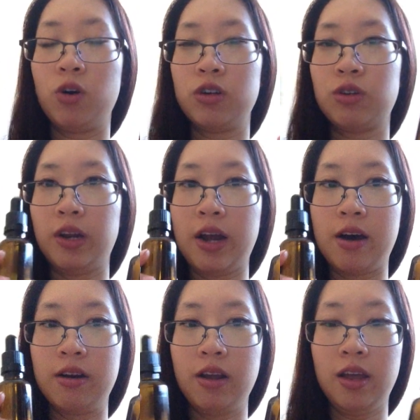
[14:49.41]
wash it
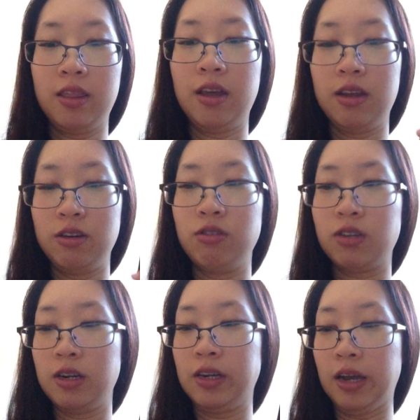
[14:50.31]
out and then
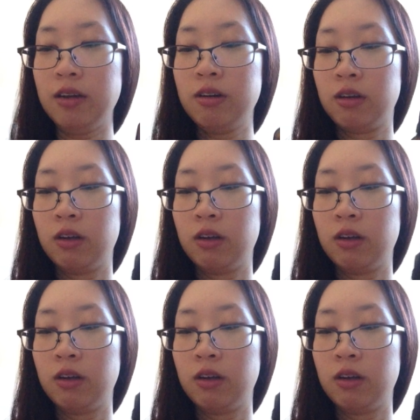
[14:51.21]
use it again,